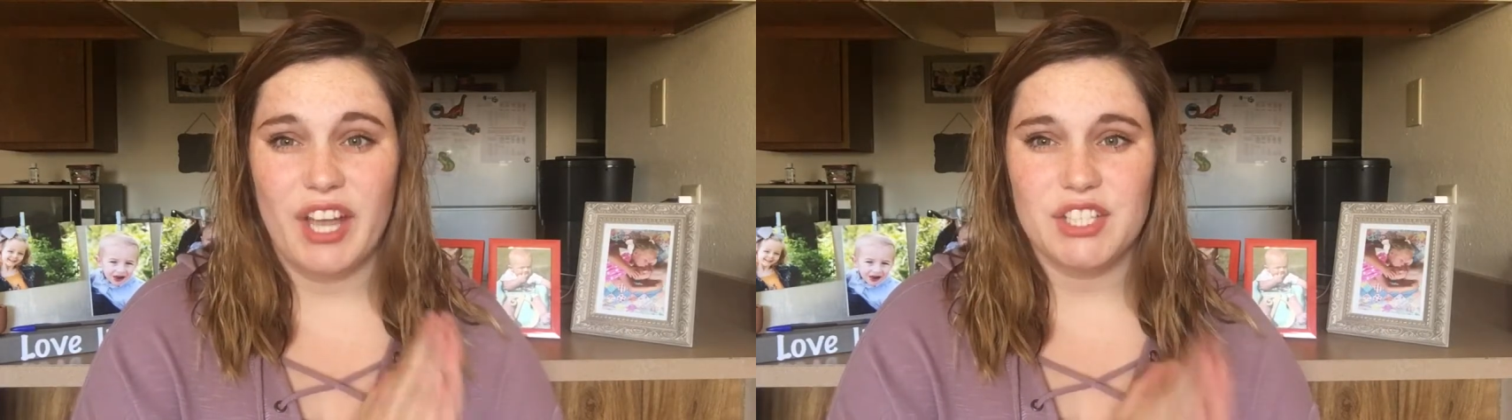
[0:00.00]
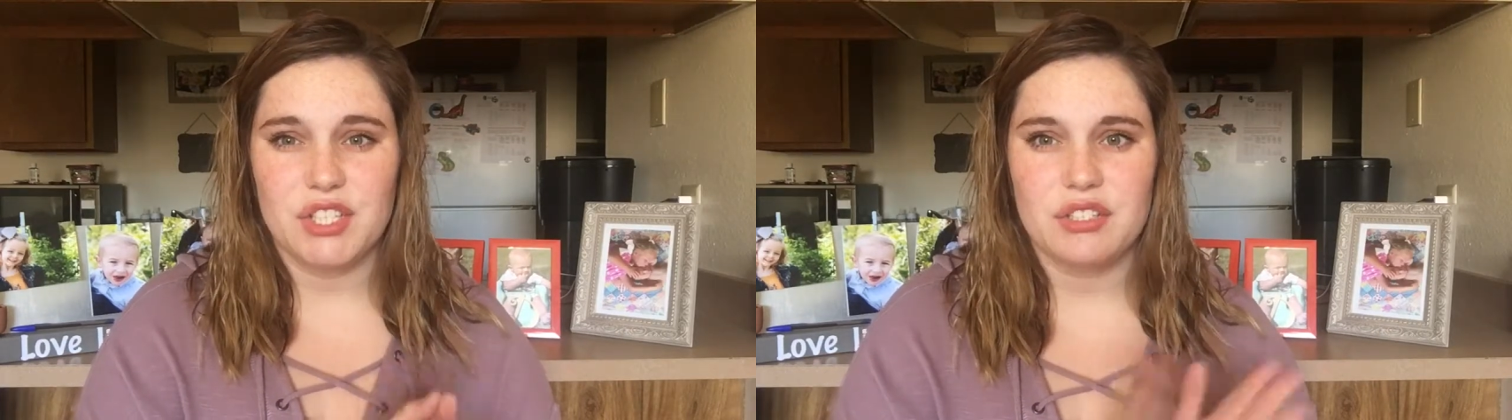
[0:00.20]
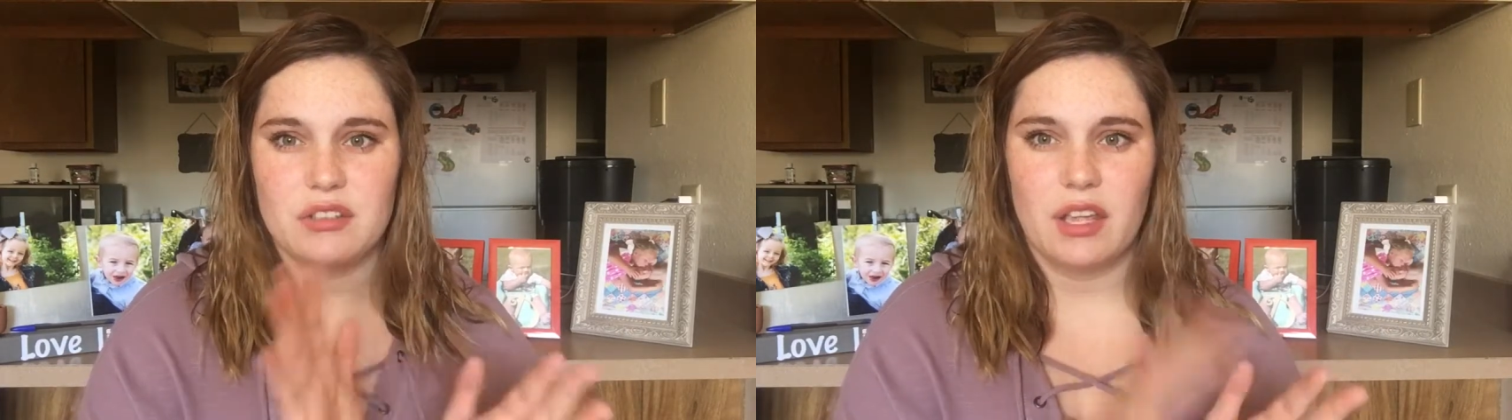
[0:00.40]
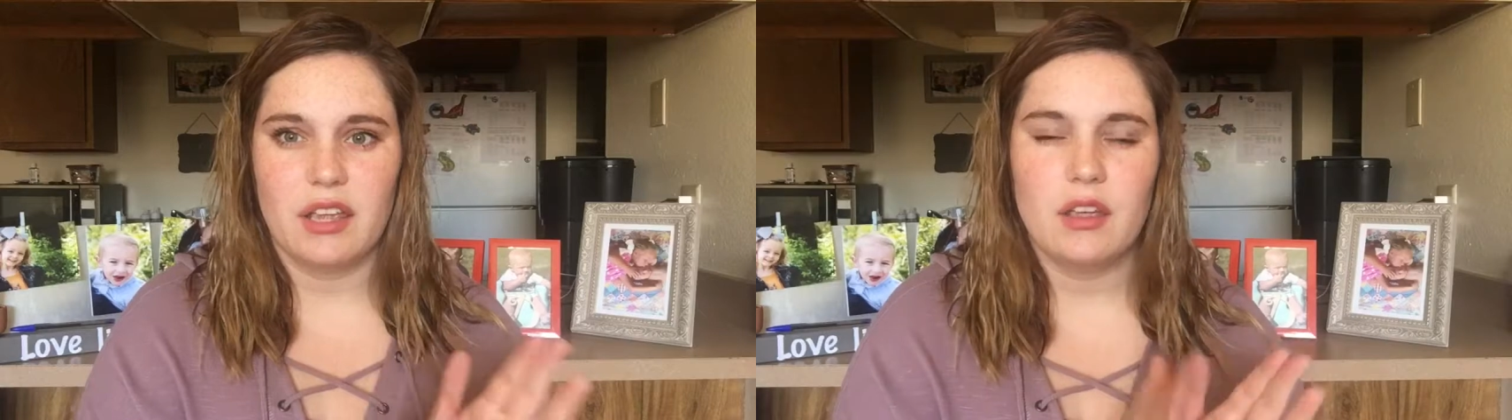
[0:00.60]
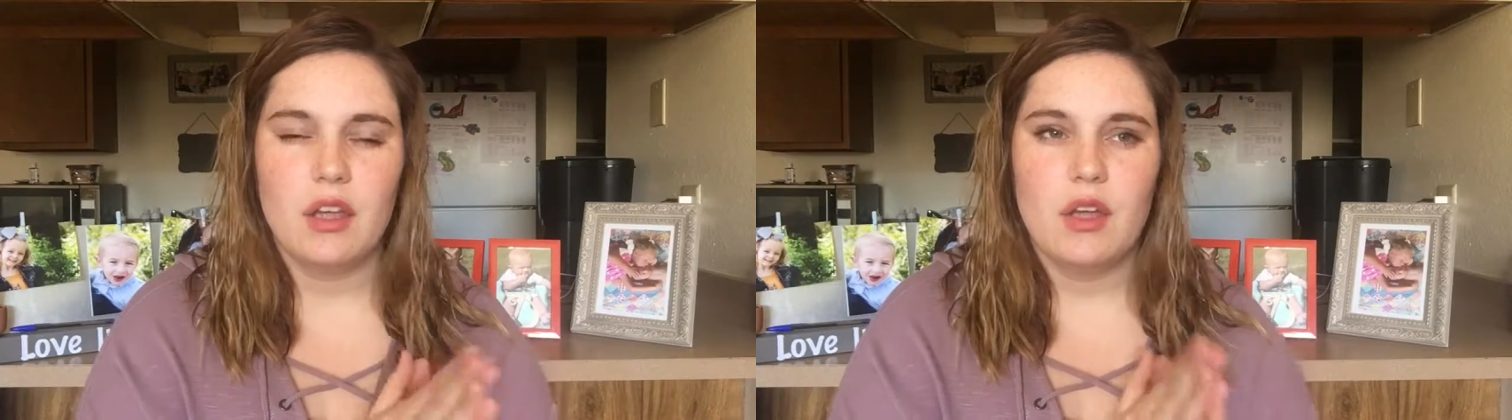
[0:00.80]
I just
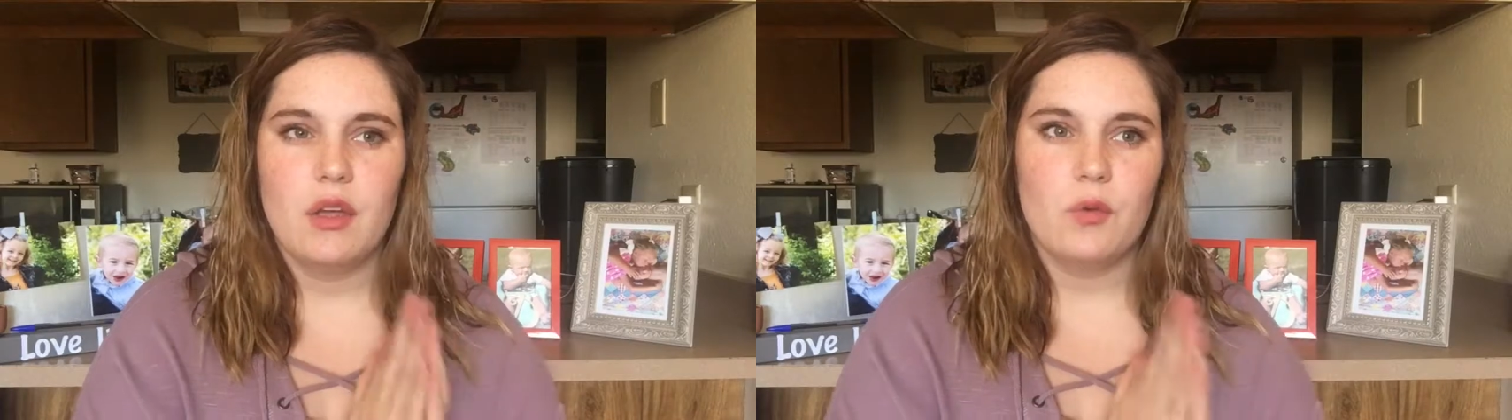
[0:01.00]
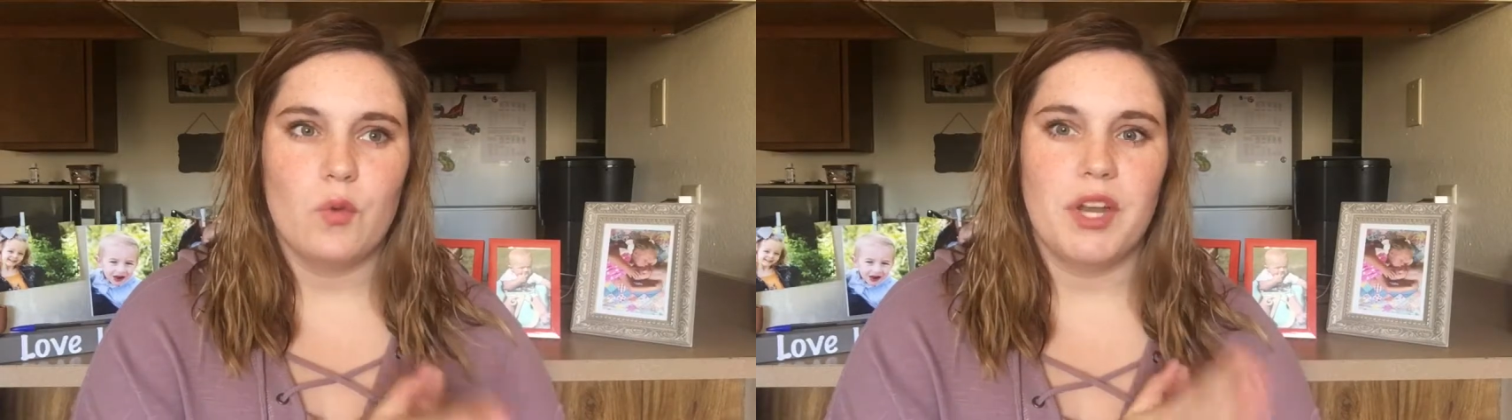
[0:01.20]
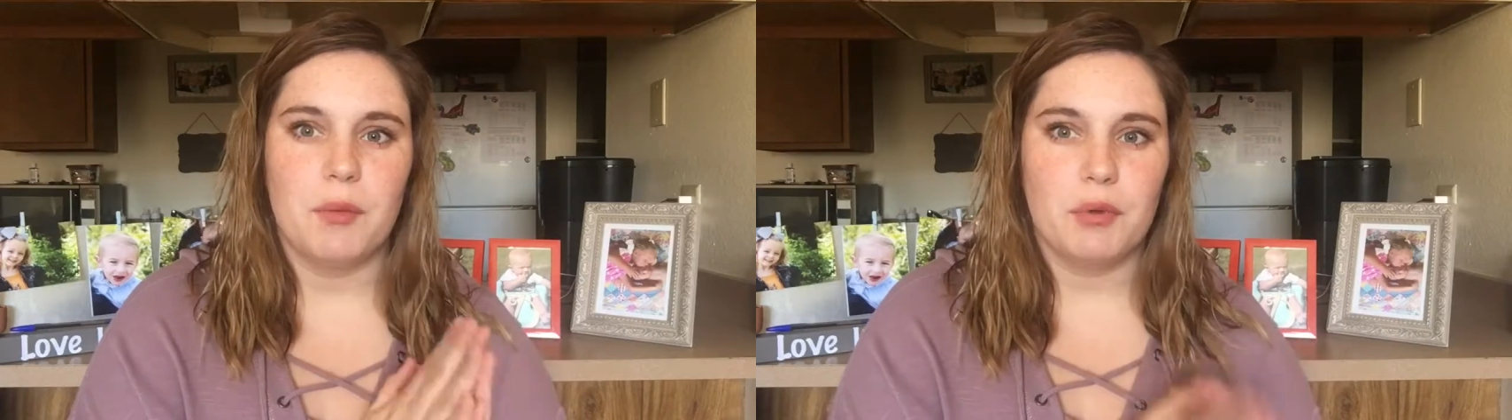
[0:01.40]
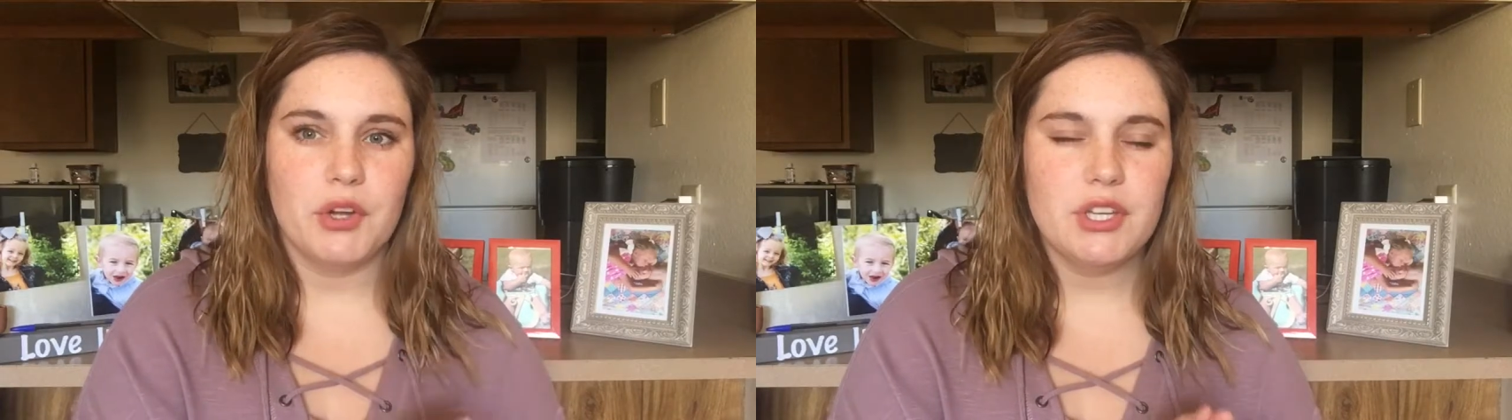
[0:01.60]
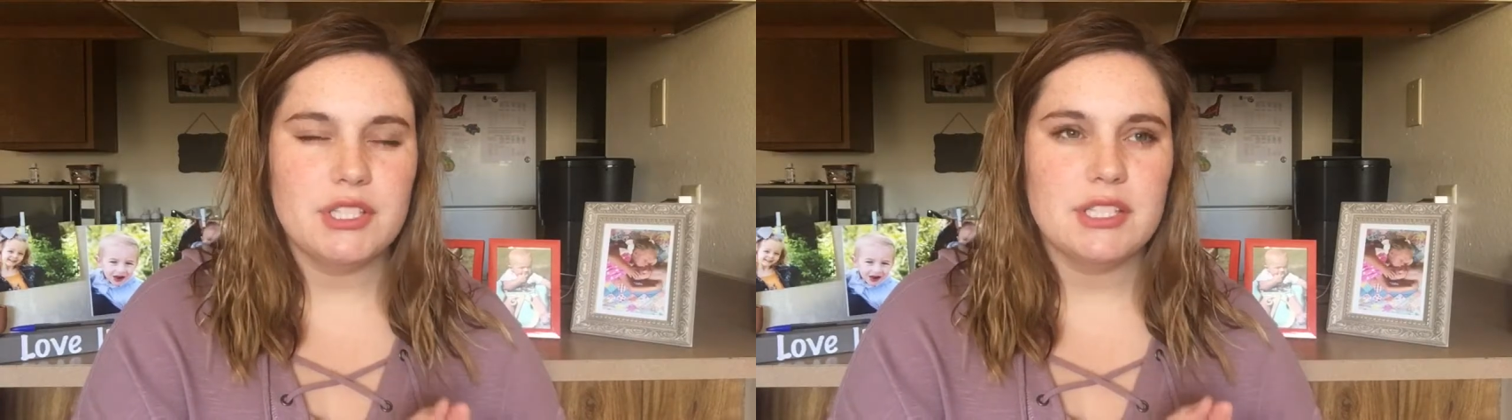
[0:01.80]
like wanted
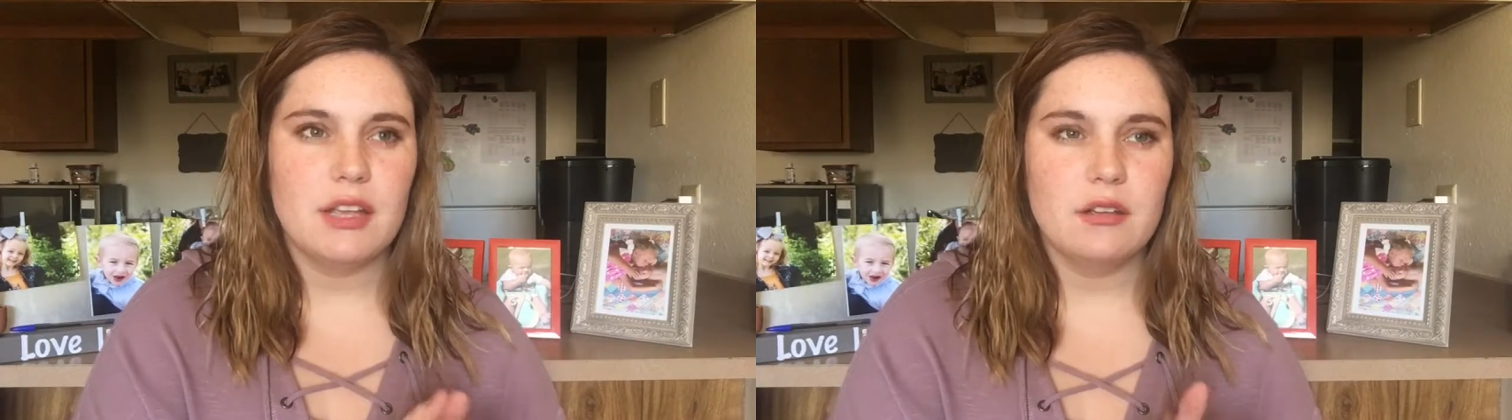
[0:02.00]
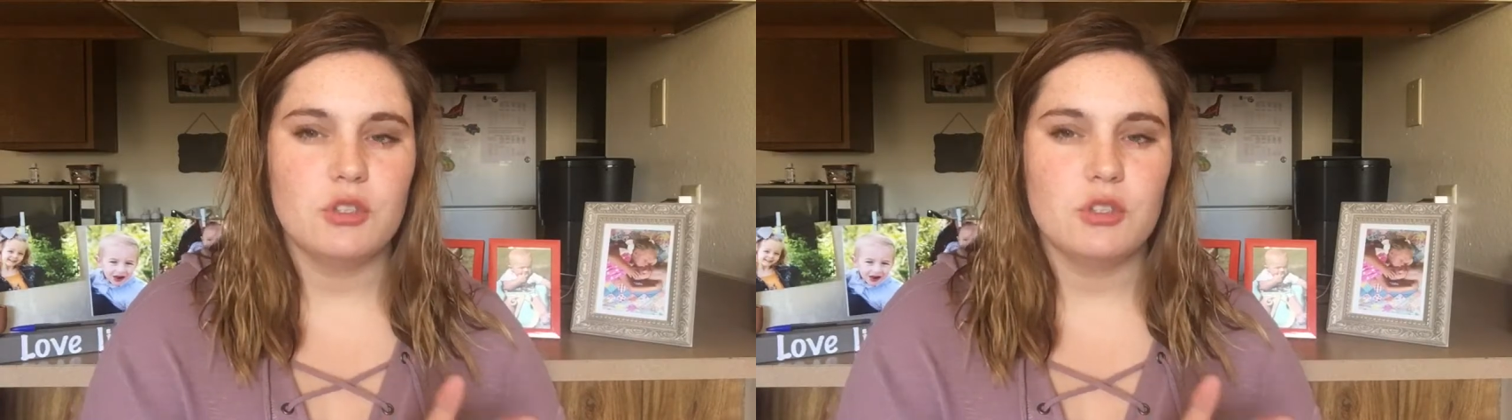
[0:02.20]
Brooks,